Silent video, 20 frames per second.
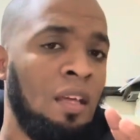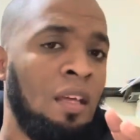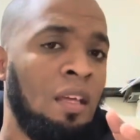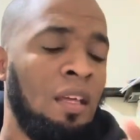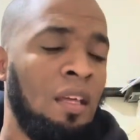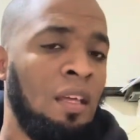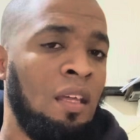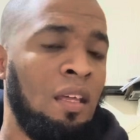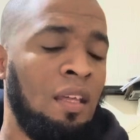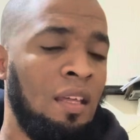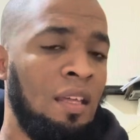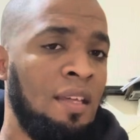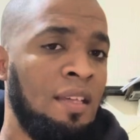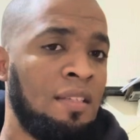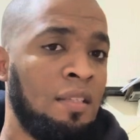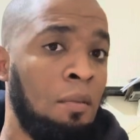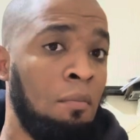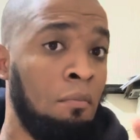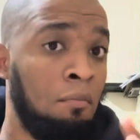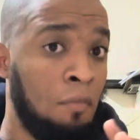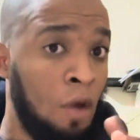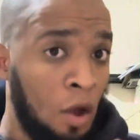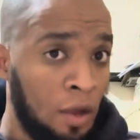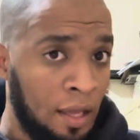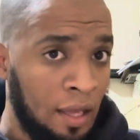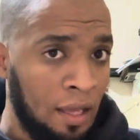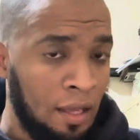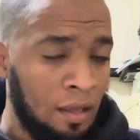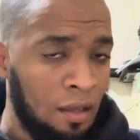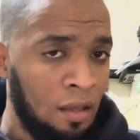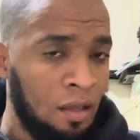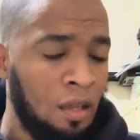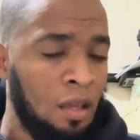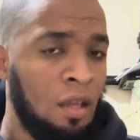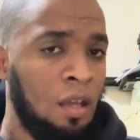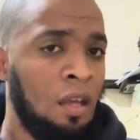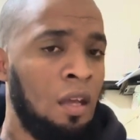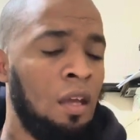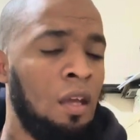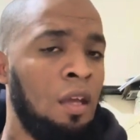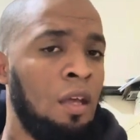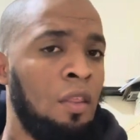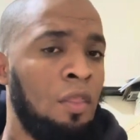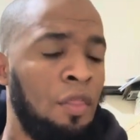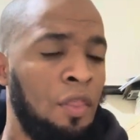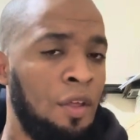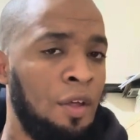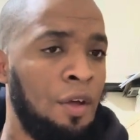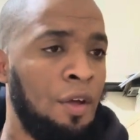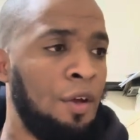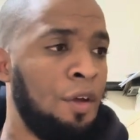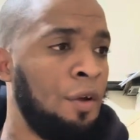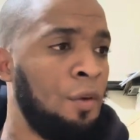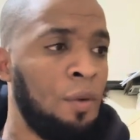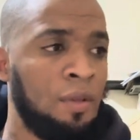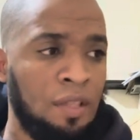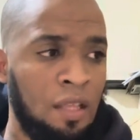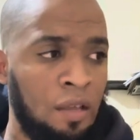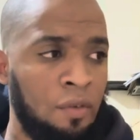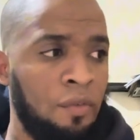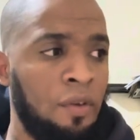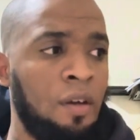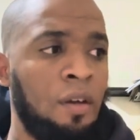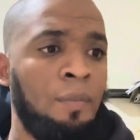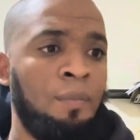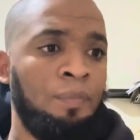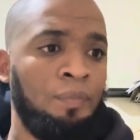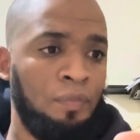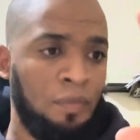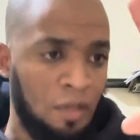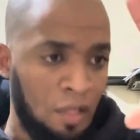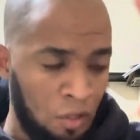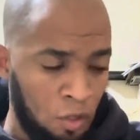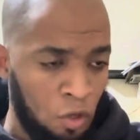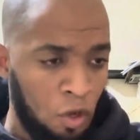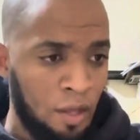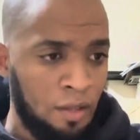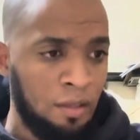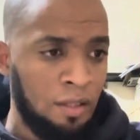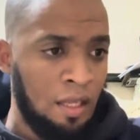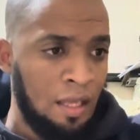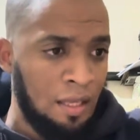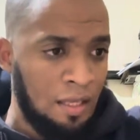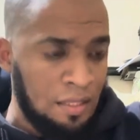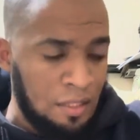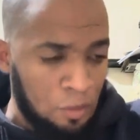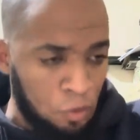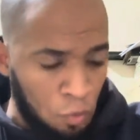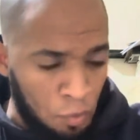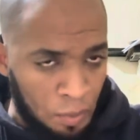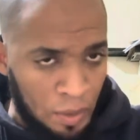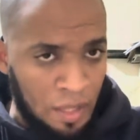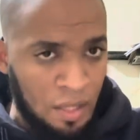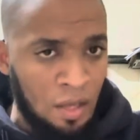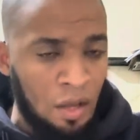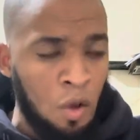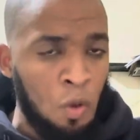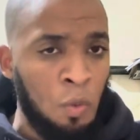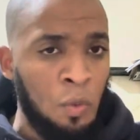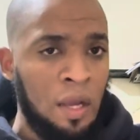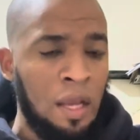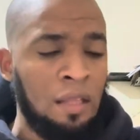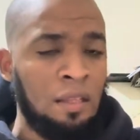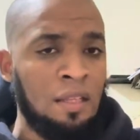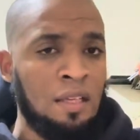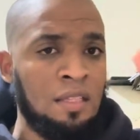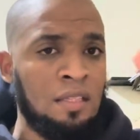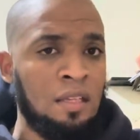he is mocking the whatever in context to bring awareness